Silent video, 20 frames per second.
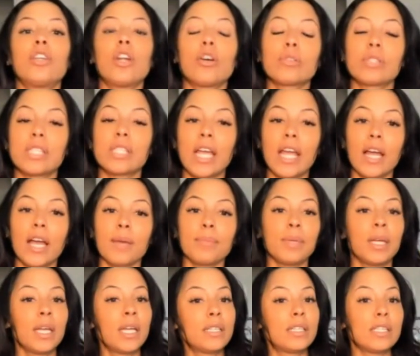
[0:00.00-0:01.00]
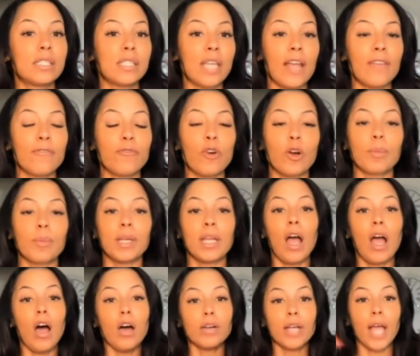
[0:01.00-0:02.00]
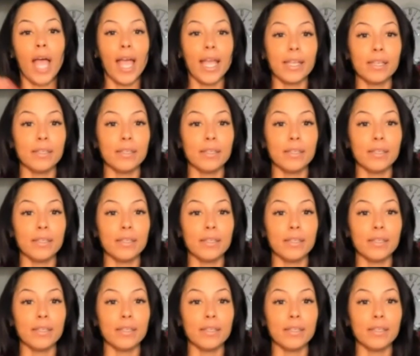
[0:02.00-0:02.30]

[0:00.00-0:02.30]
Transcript: Sam, this ain't for me. Okay.